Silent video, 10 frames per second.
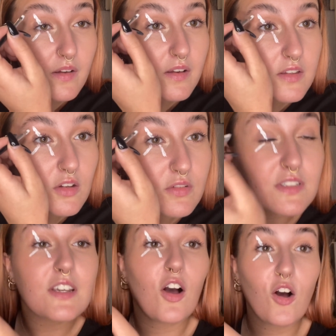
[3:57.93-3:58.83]
It's
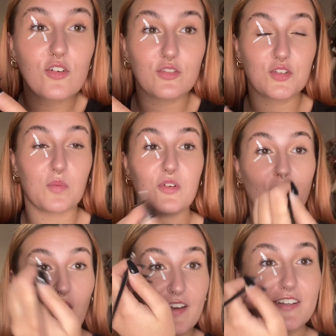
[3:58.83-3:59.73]
obviously hard on the top of your
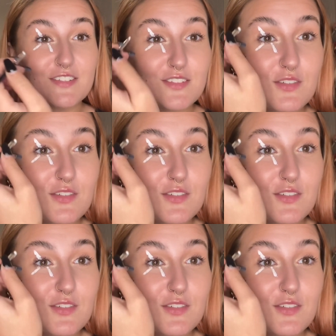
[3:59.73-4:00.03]
eye because you've